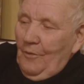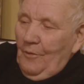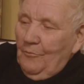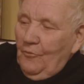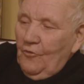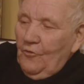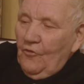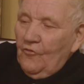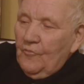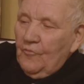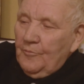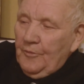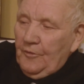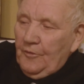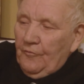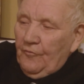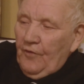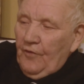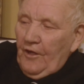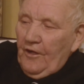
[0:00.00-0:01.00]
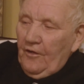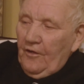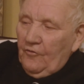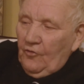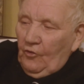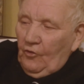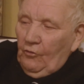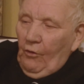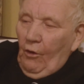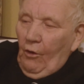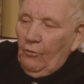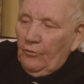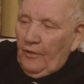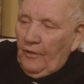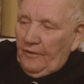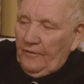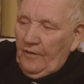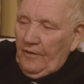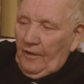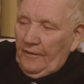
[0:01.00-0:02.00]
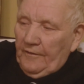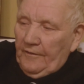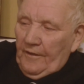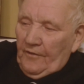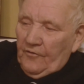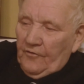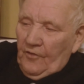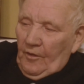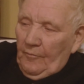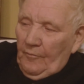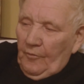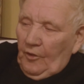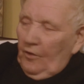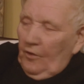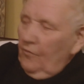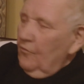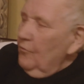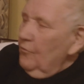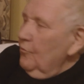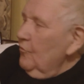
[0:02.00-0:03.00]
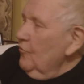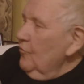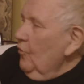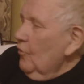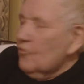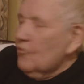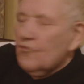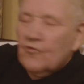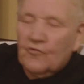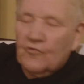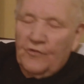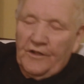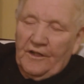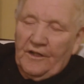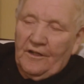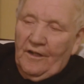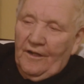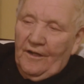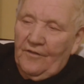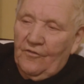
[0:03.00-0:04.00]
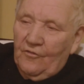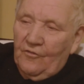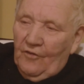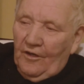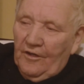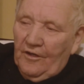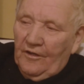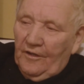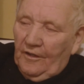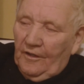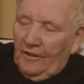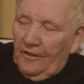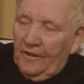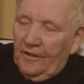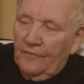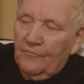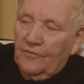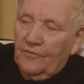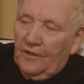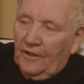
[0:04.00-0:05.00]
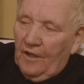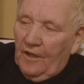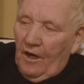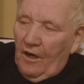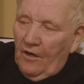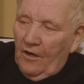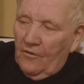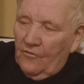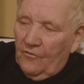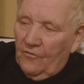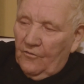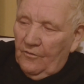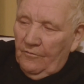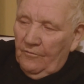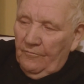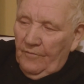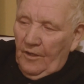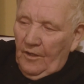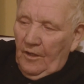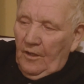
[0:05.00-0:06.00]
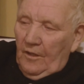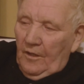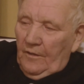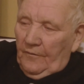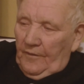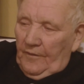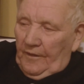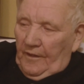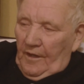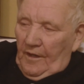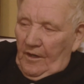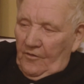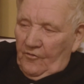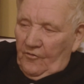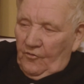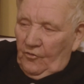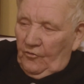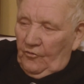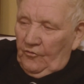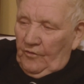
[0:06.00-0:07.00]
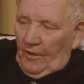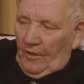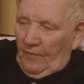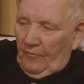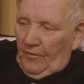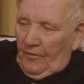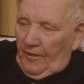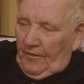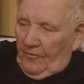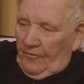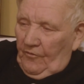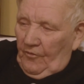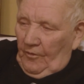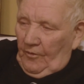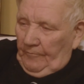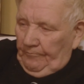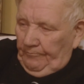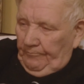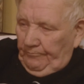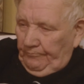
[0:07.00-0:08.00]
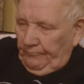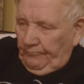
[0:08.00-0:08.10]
People used to be afraid to go out at night that time because there was no street lights or anything, and even the cars couldn't have lights on.